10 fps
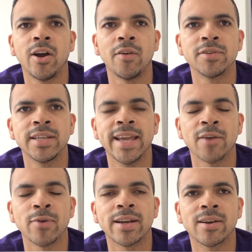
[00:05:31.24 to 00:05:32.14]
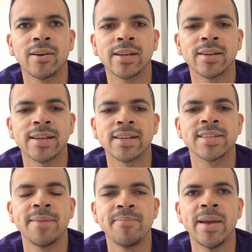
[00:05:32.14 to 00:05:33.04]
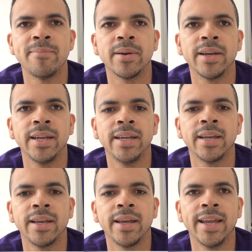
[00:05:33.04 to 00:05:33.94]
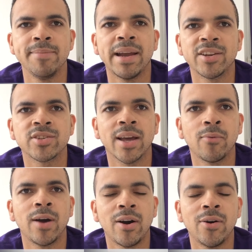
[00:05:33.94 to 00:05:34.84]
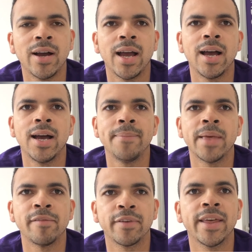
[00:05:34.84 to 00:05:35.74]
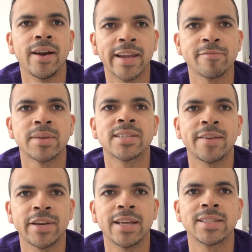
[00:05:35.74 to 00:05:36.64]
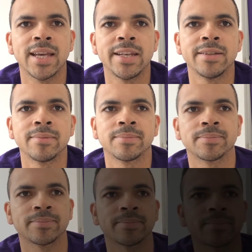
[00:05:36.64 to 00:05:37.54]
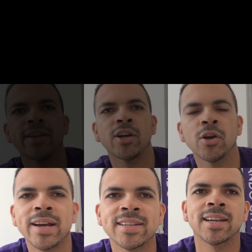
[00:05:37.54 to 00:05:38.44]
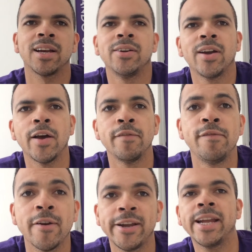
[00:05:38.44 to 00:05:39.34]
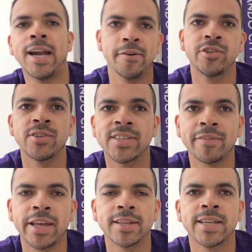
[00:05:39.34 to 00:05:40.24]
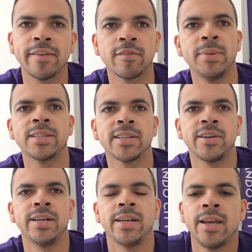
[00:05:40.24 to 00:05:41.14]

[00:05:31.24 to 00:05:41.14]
obviously get a red card, go down to 10 men, but he managed that well, and for that I'll give him a 7 out of 10. Servando Carrasco, a very encouraging 7 out of 10 for me tonight.